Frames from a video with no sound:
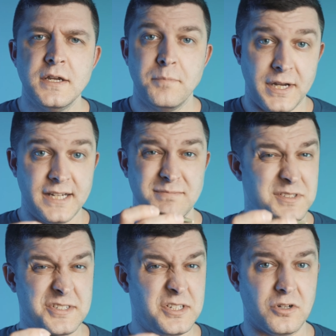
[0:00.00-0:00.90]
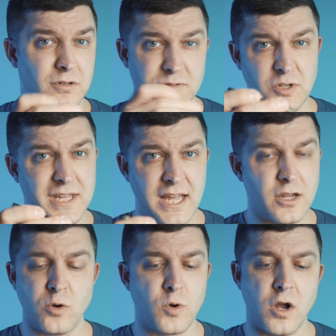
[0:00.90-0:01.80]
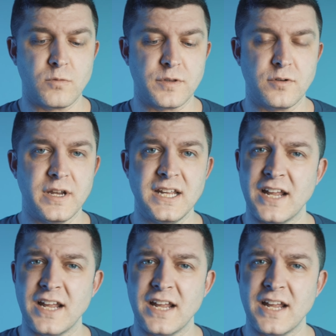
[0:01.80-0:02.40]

but still, you can't go wrong with green.